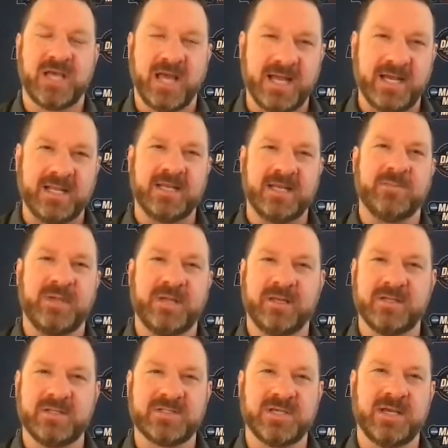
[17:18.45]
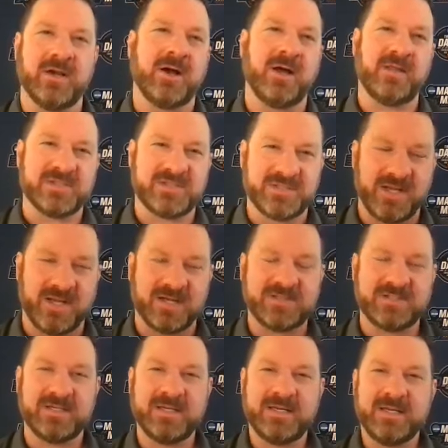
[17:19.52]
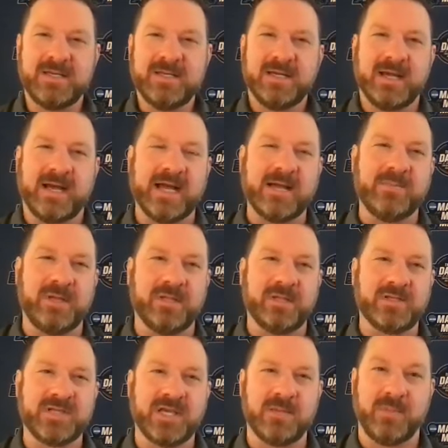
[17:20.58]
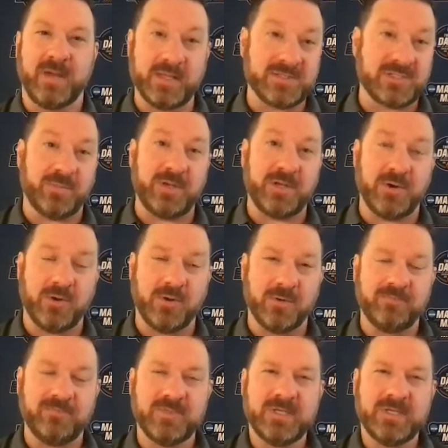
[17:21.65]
I didn't immediately say, oh, that sucks. I immediately said, man, this could be cool.